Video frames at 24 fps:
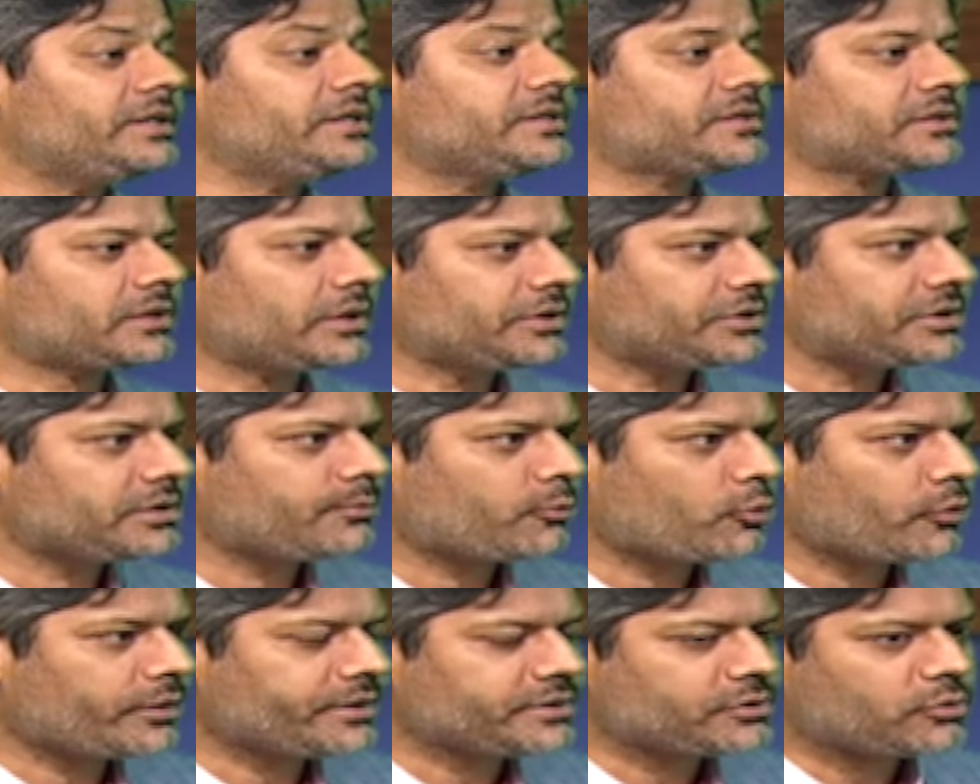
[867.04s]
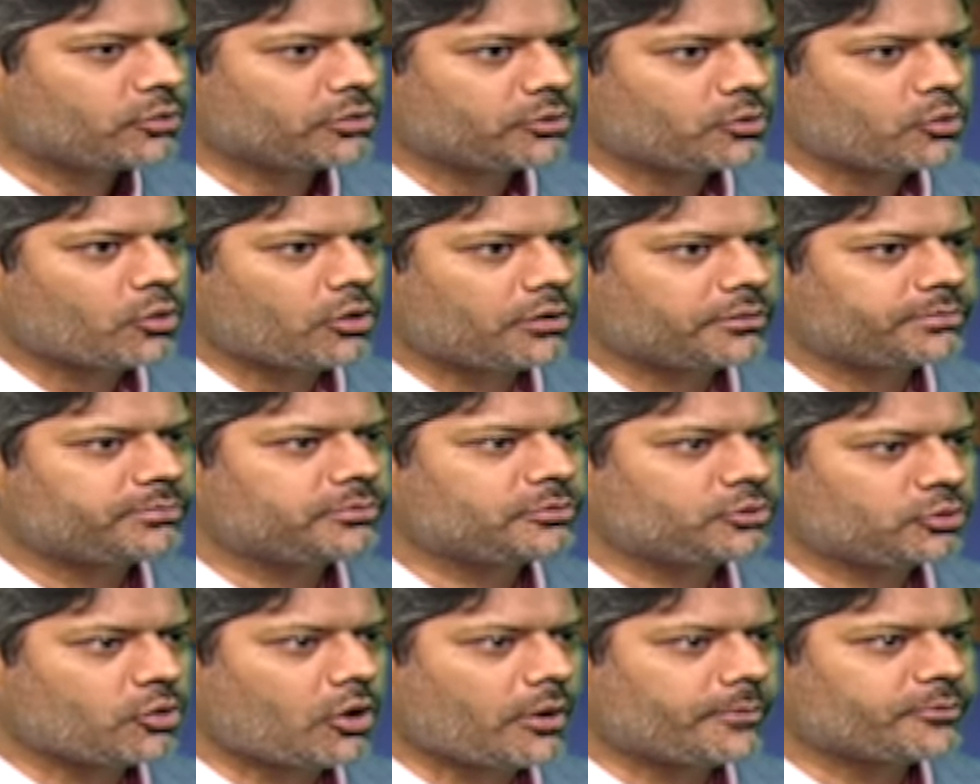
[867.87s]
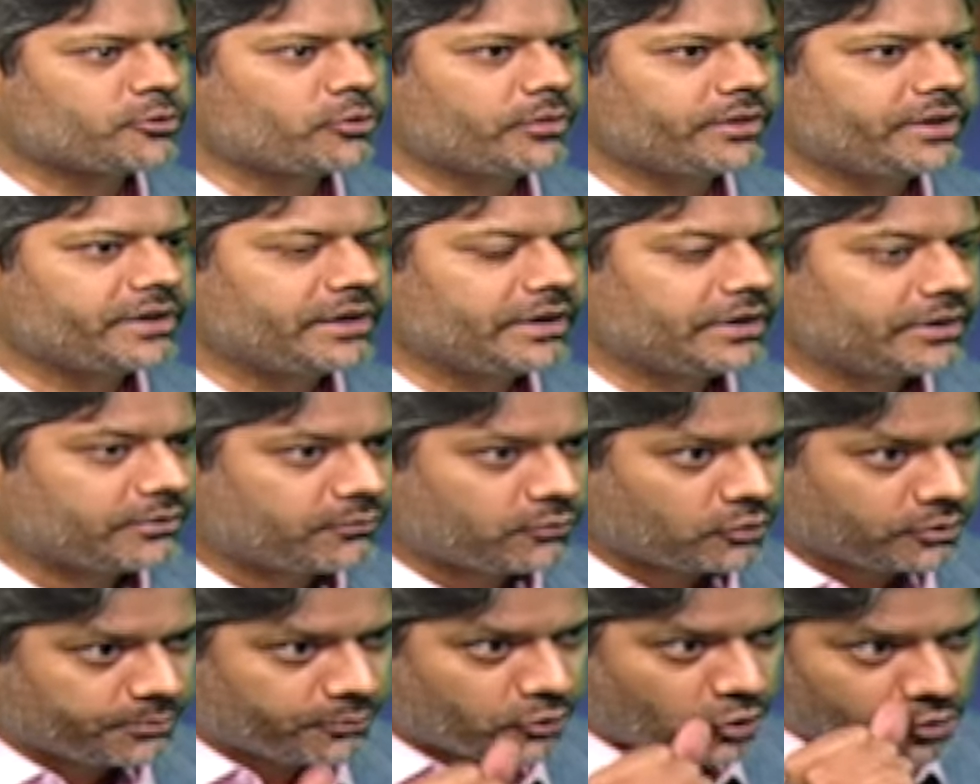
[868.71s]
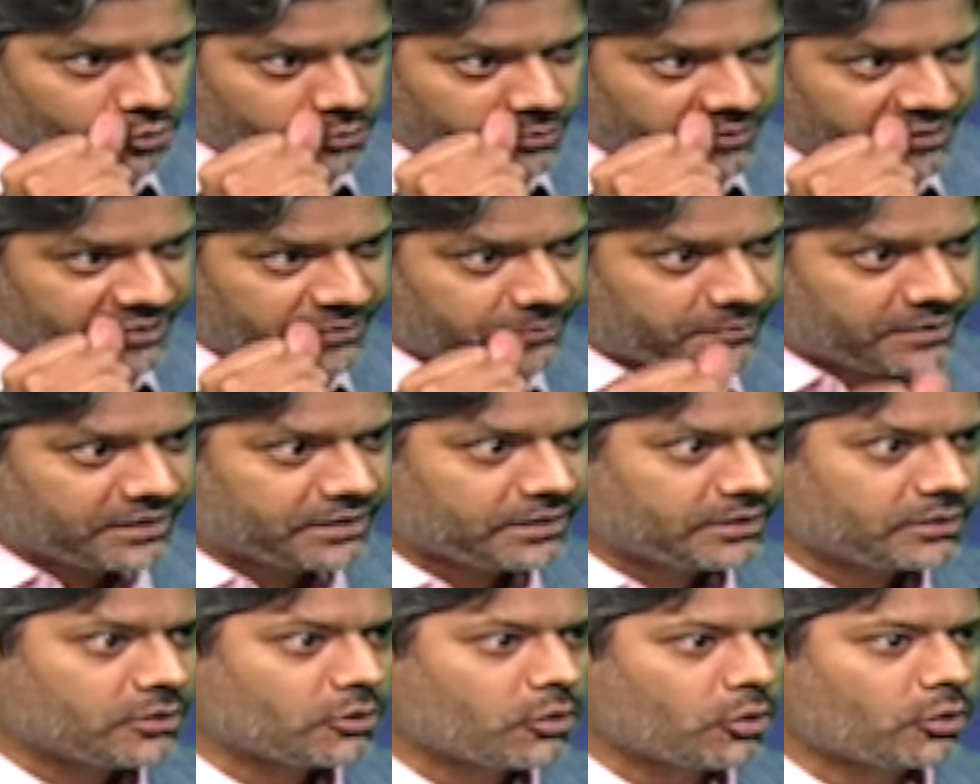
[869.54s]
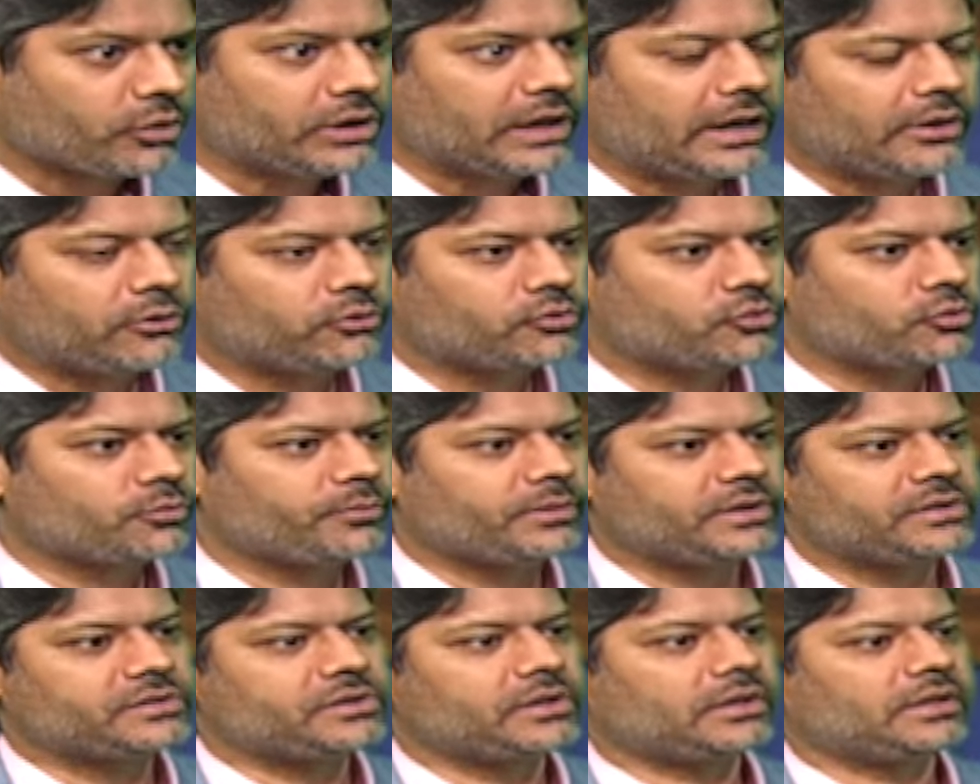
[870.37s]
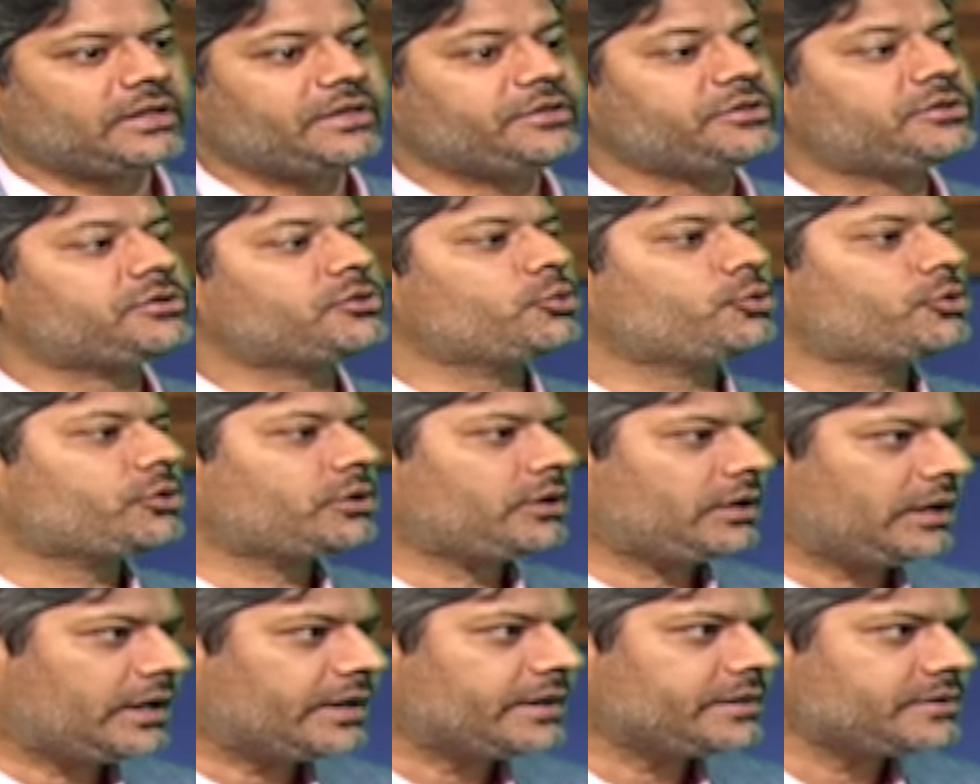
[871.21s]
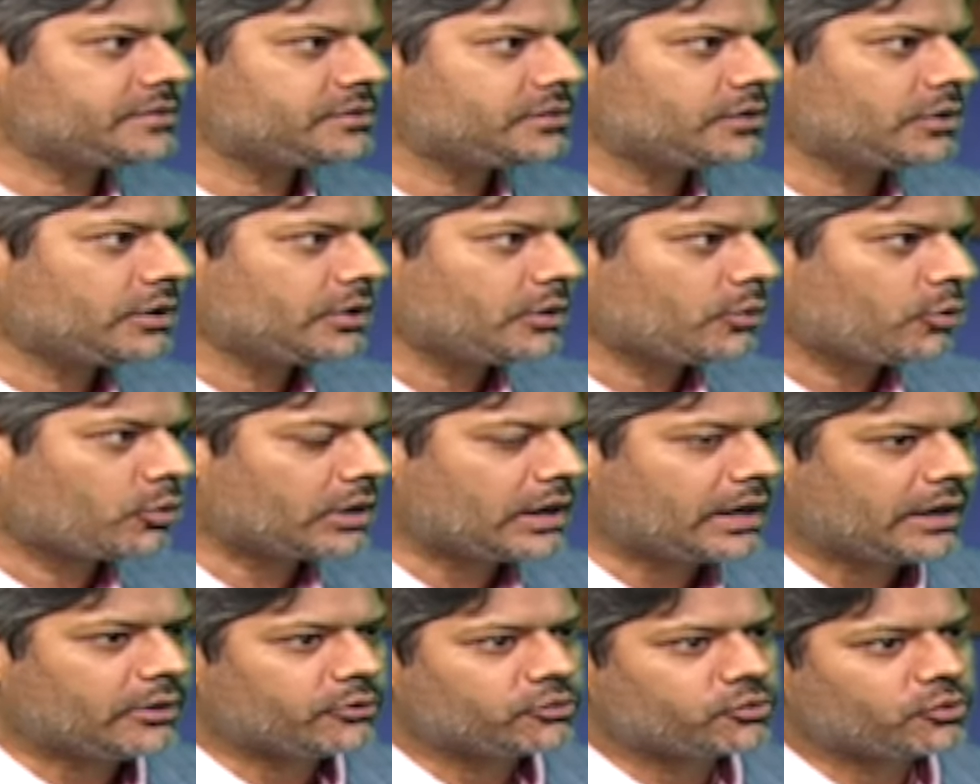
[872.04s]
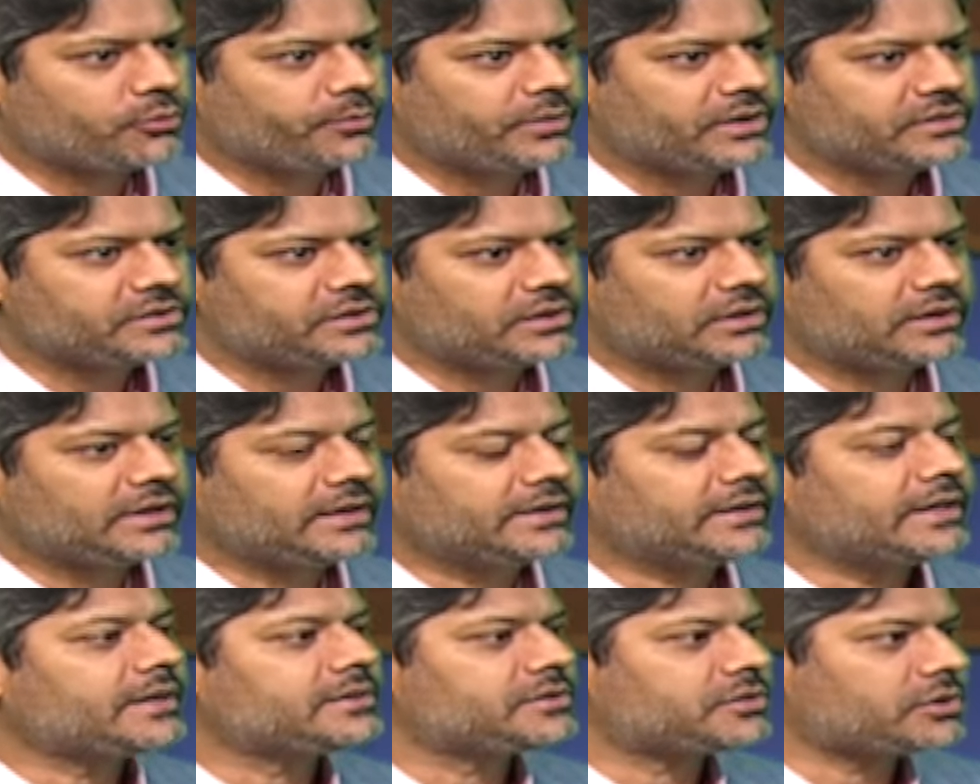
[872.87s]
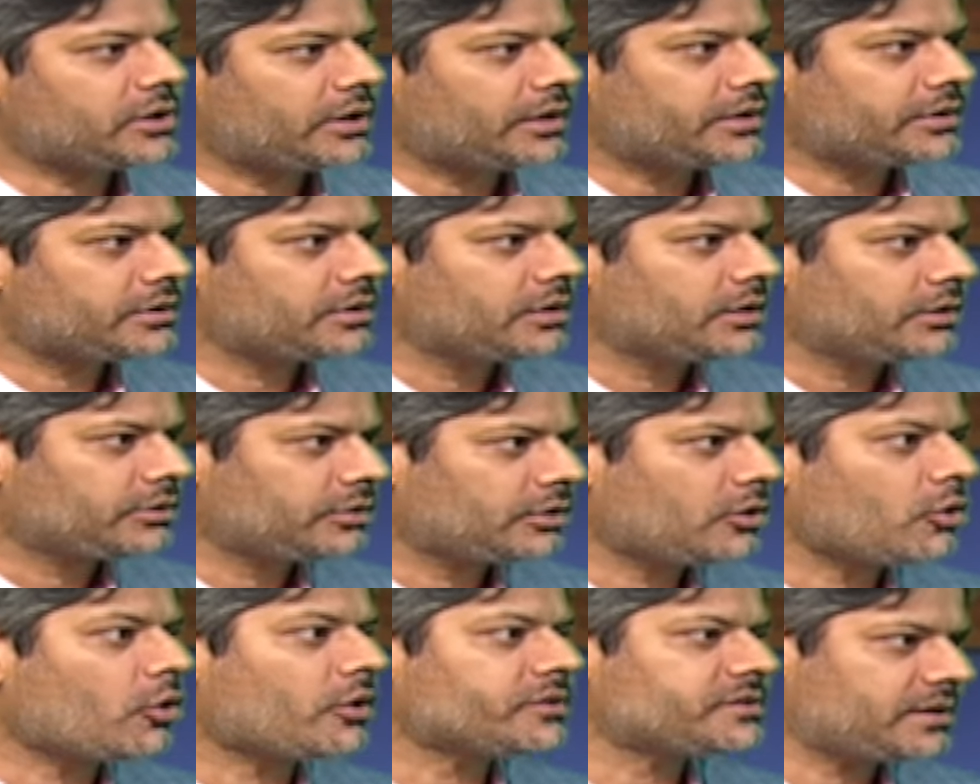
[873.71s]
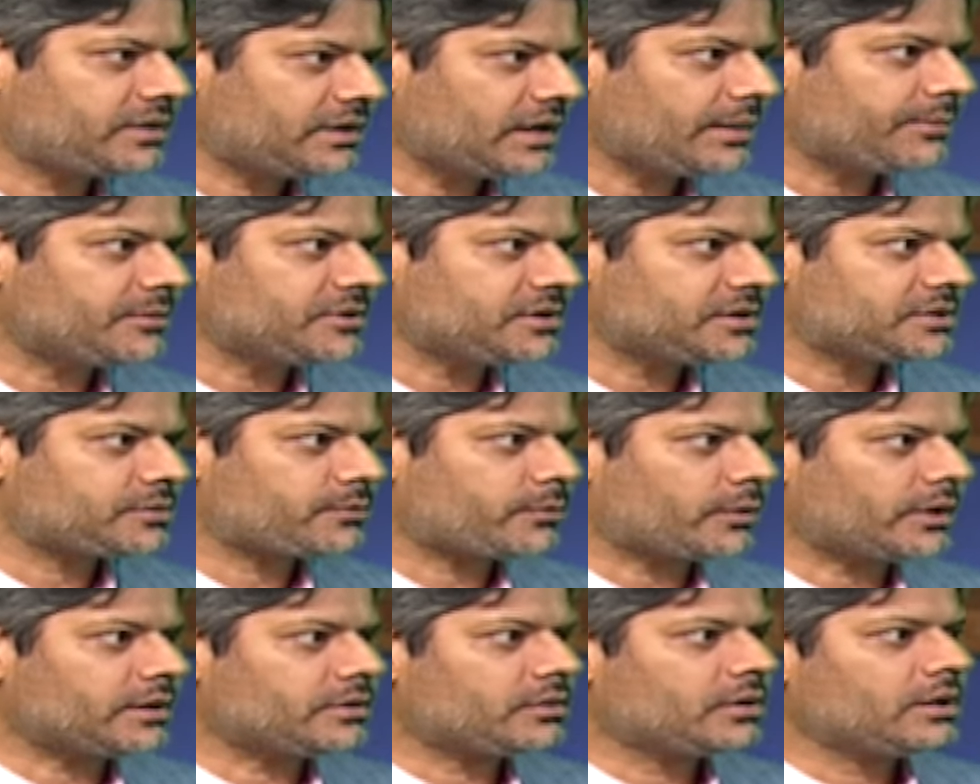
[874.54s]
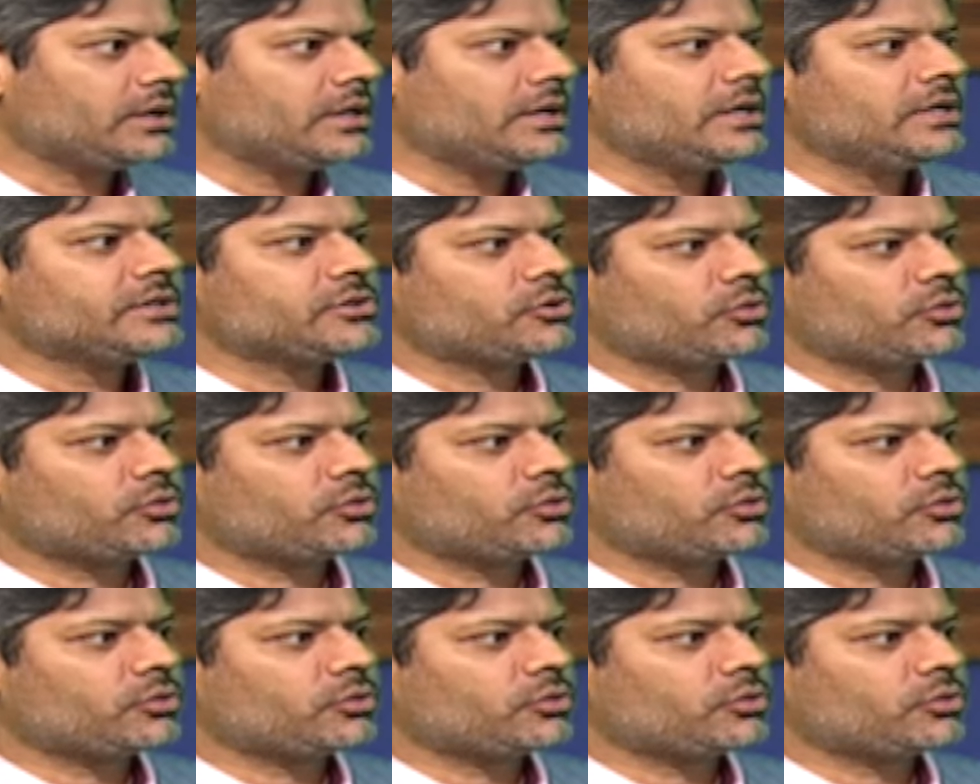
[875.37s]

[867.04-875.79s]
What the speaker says: the key discussion points on COP28 would probably be on how to basically institutionalize or how to basically kickstart the loss and damages fund.